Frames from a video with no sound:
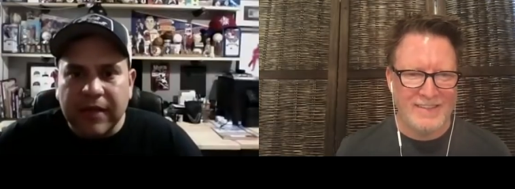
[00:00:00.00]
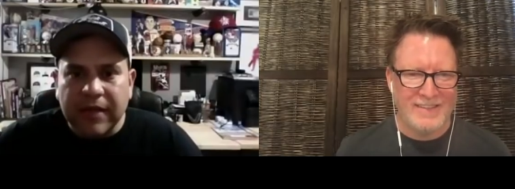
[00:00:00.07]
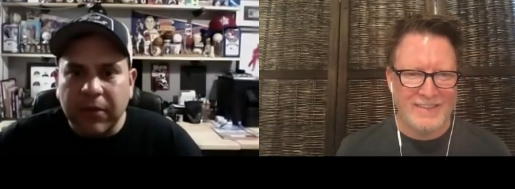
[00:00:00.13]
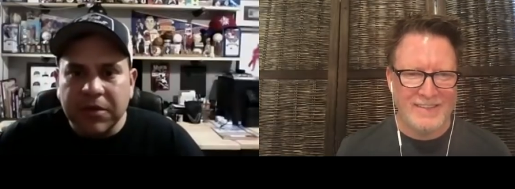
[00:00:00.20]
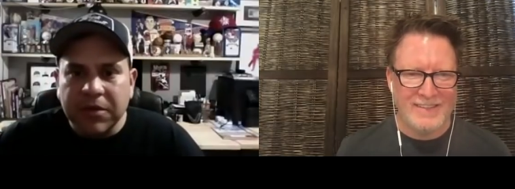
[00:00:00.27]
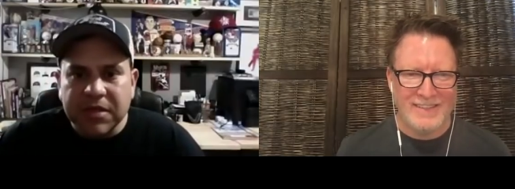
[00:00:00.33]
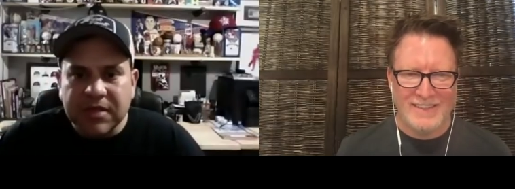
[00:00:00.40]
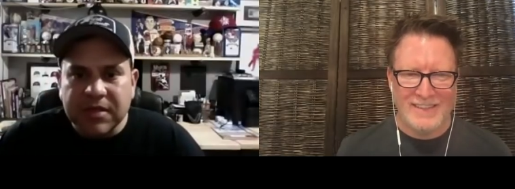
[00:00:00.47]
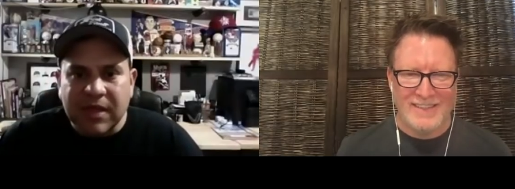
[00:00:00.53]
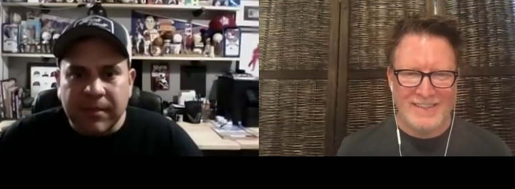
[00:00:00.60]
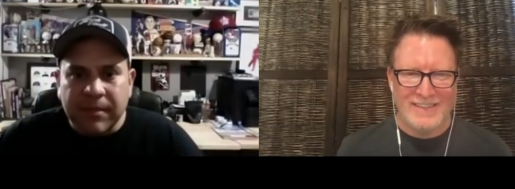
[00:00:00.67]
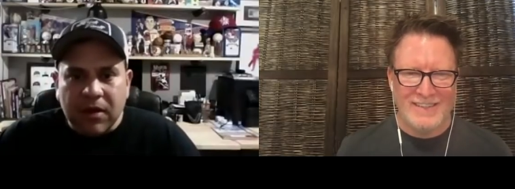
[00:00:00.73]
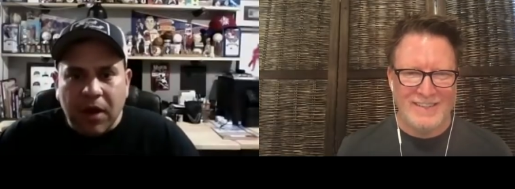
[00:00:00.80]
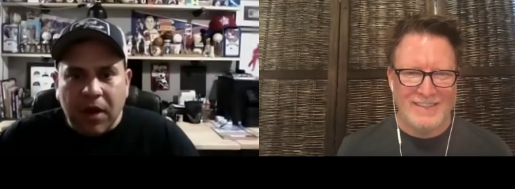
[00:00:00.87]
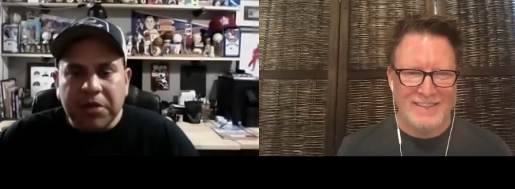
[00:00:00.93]
Speaker 1: They were just, I
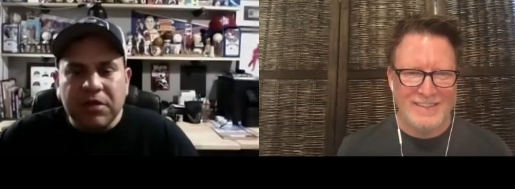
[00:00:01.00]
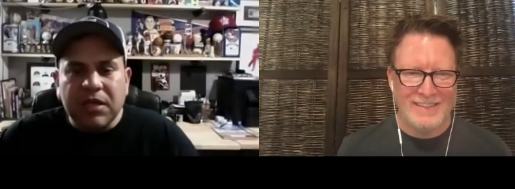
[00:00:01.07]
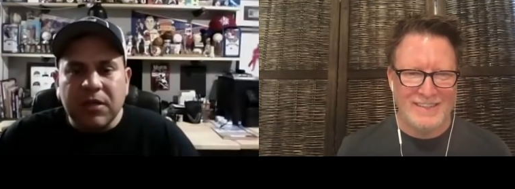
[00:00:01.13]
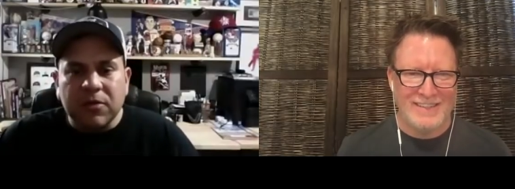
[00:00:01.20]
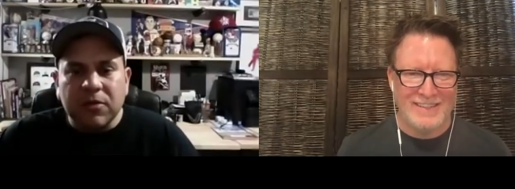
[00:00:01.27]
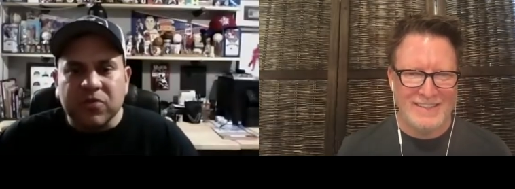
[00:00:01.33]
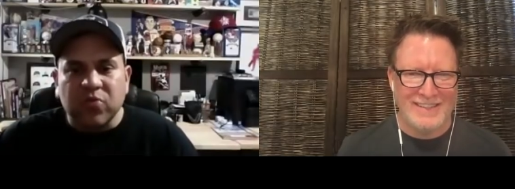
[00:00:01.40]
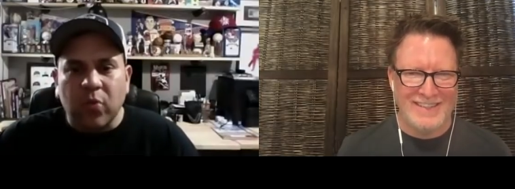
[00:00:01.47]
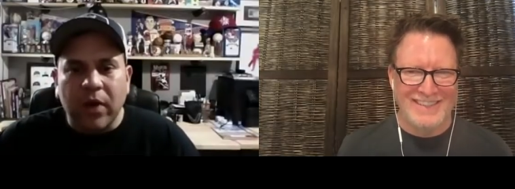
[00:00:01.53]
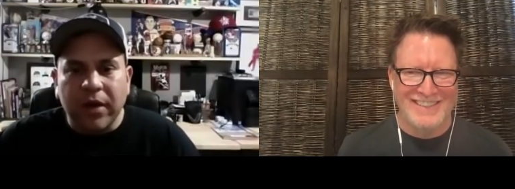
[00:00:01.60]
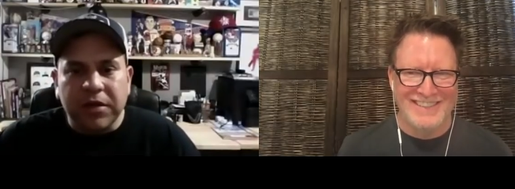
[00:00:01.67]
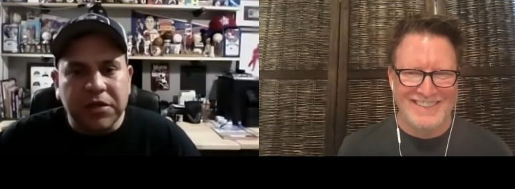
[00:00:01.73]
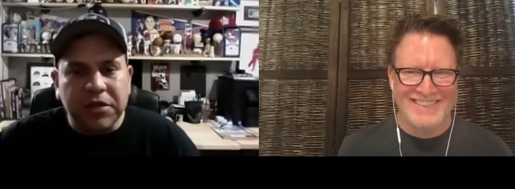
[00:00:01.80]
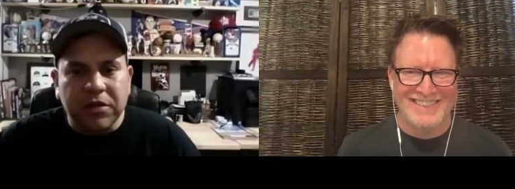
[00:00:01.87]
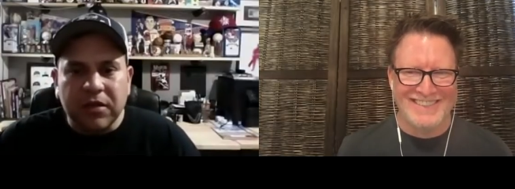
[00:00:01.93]
mean, all you needed was
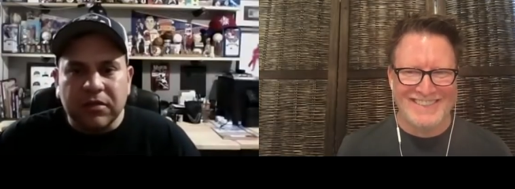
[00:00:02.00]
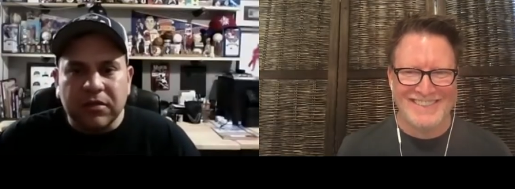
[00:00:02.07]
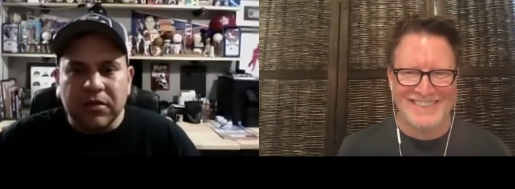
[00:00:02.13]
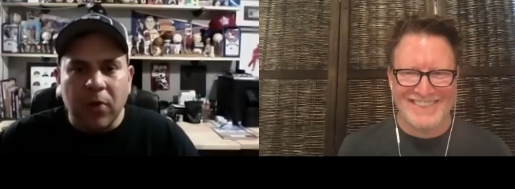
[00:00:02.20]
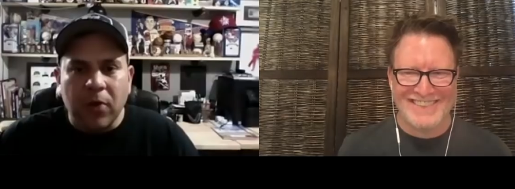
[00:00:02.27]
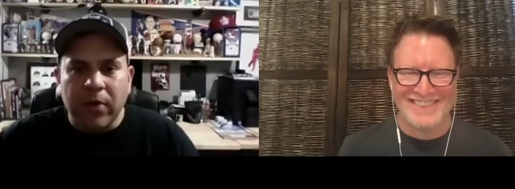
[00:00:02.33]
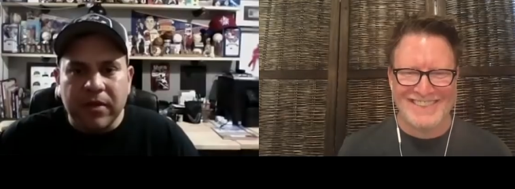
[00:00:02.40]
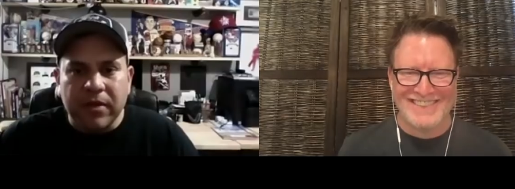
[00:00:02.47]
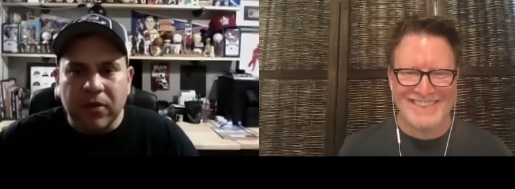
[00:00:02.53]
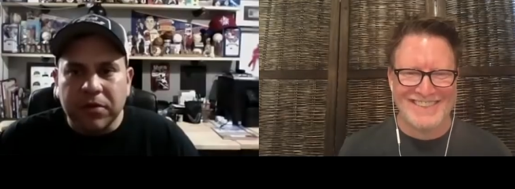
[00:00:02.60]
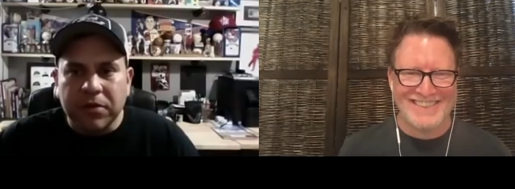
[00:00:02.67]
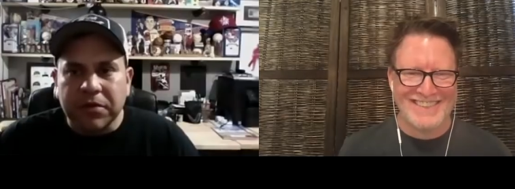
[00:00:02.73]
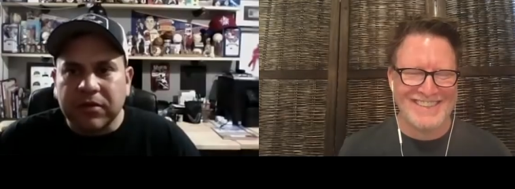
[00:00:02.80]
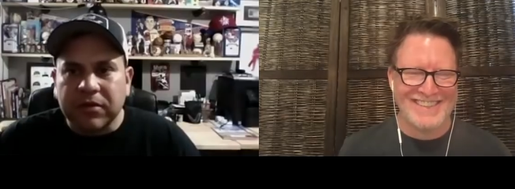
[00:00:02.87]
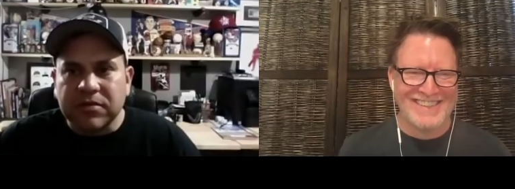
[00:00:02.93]
one. You didn't go in there and
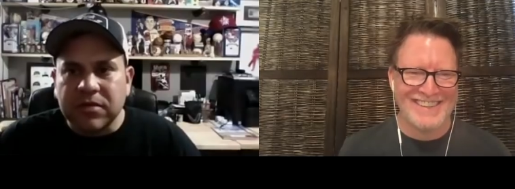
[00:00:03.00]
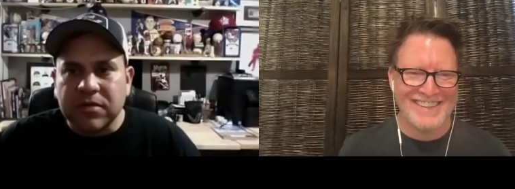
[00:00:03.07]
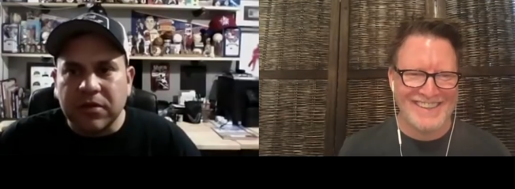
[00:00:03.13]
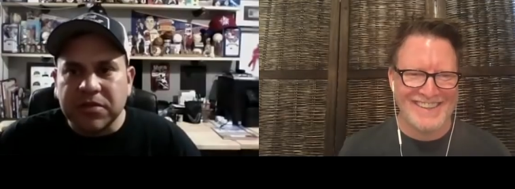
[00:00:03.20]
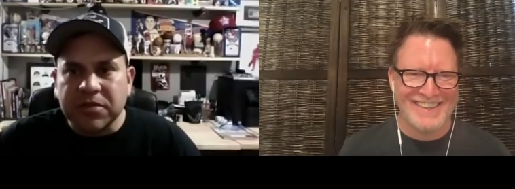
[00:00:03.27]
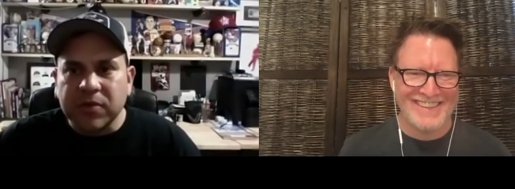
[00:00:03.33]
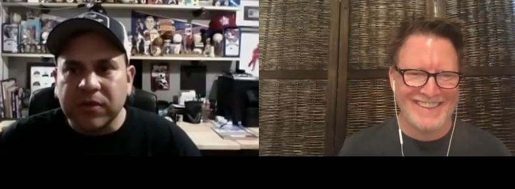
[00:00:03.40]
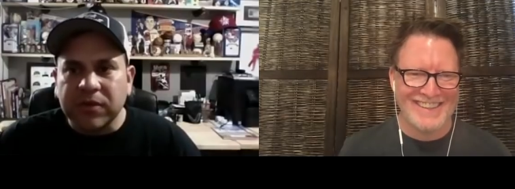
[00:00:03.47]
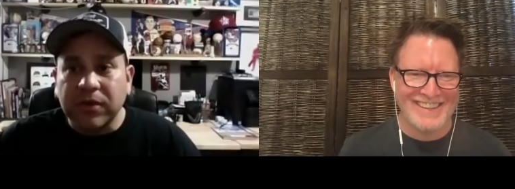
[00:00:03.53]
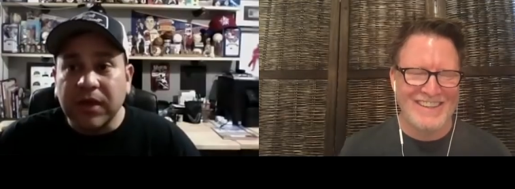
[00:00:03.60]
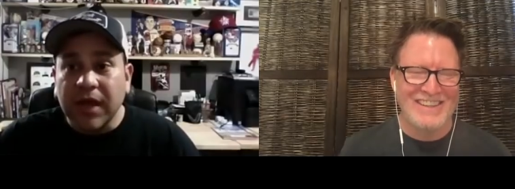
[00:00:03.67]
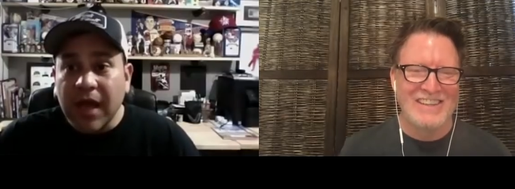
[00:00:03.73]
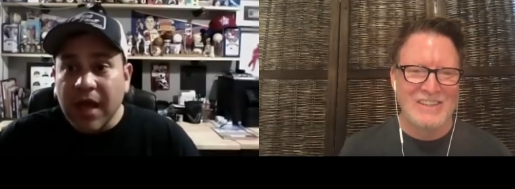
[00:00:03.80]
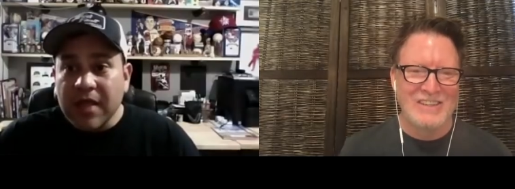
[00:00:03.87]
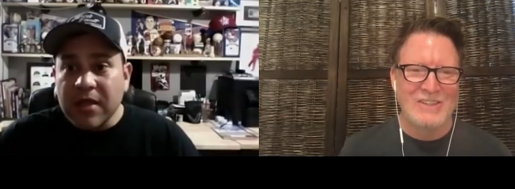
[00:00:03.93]
order, you know, two or three.